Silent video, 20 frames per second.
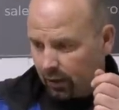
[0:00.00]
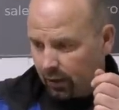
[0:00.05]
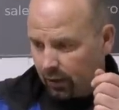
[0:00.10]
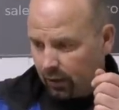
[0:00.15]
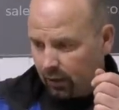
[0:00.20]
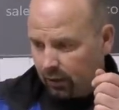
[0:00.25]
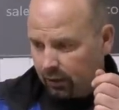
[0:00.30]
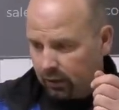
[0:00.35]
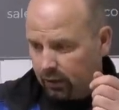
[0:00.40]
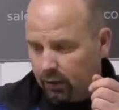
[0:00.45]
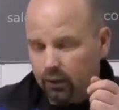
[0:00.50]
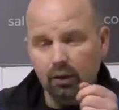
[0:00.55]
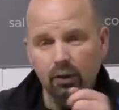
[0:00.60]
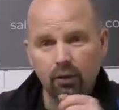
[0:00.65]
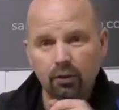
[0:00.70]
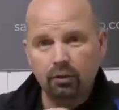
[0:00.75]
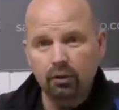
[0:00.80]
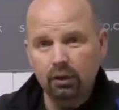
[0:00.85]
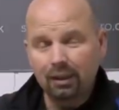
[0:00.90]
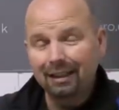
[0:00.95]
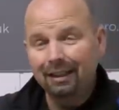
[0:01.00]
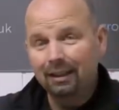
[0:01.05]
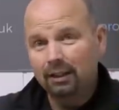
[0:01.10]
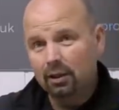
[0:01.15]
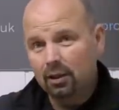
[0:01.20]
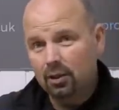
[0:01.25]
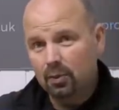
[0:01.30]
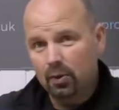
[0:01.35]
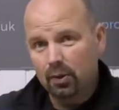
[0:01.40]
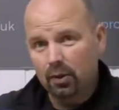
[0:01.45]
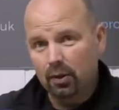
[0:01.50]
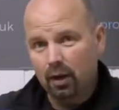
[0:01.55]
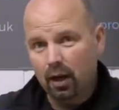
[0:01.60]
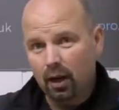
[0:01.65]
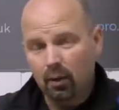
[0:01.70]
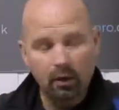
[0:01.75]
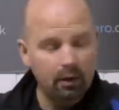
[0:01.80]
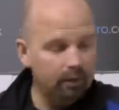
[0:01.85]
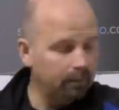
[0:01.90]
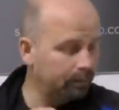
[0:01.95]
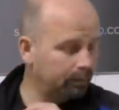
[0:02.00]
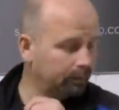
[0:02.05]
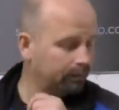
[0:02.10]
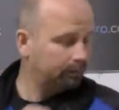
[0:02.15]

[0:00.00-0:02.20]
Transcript: 1300 litres per hour,